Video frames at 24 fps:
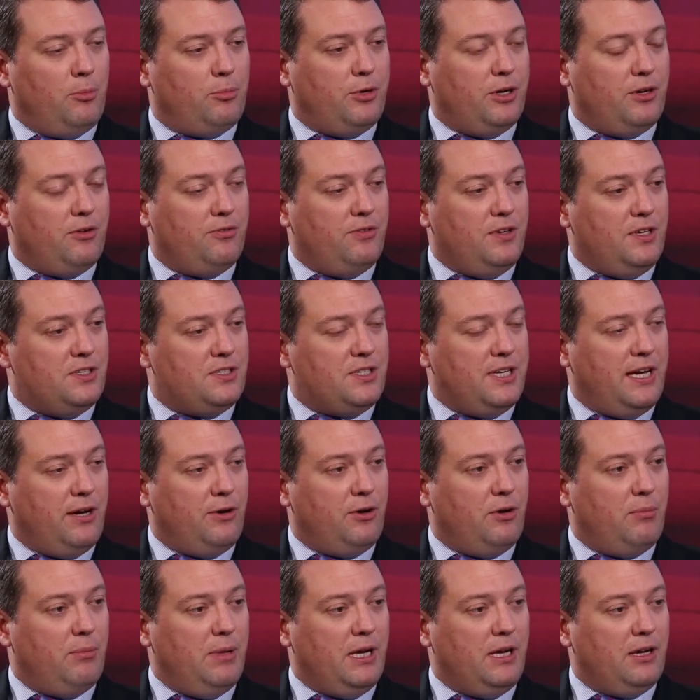bring fees
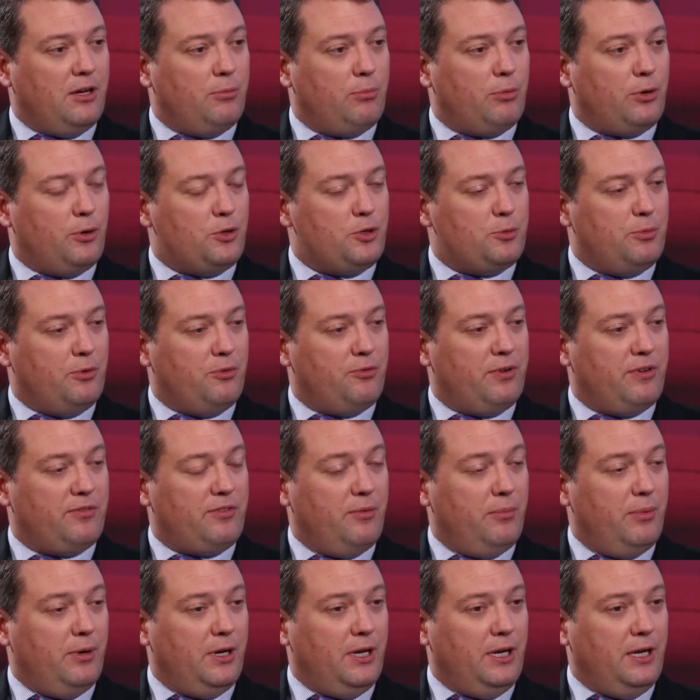down and make it approachable for
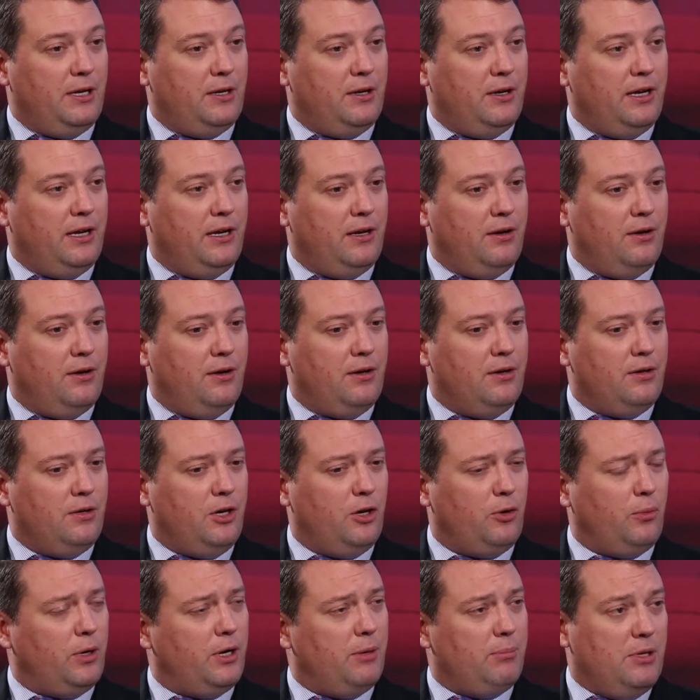everybody and
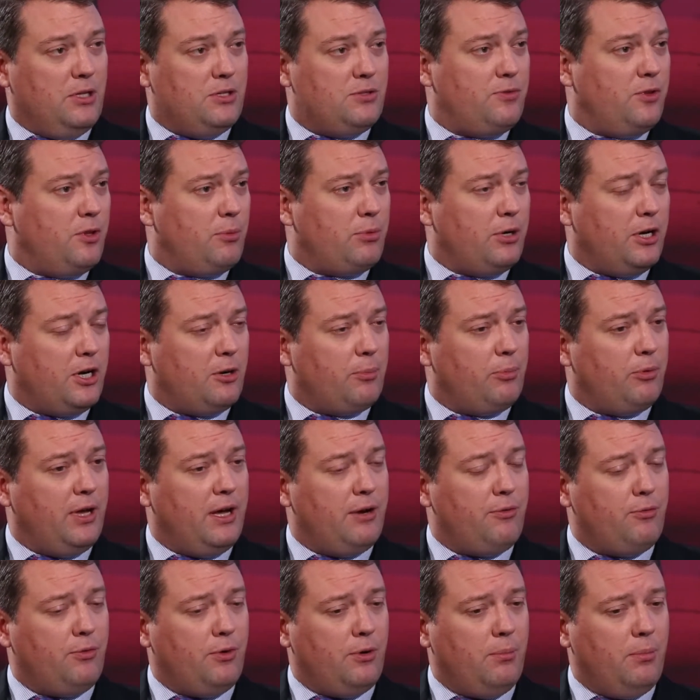you know what it means for the broader
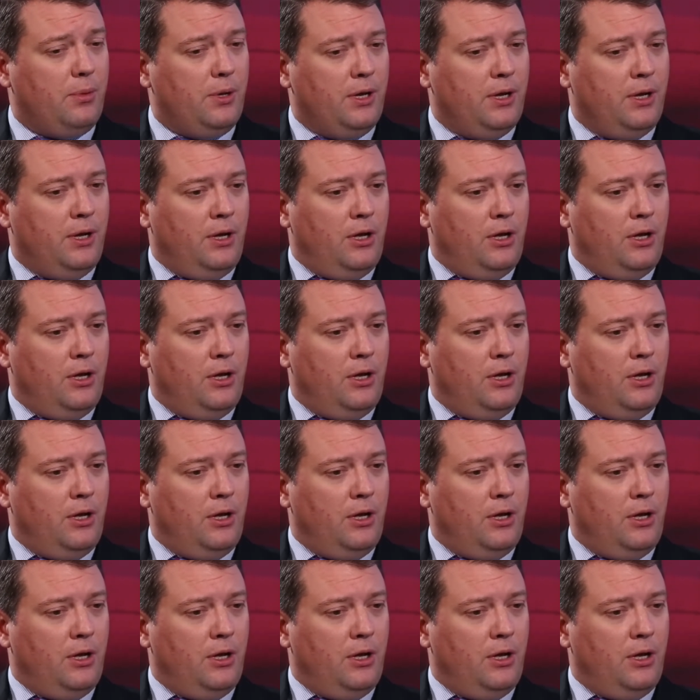platform.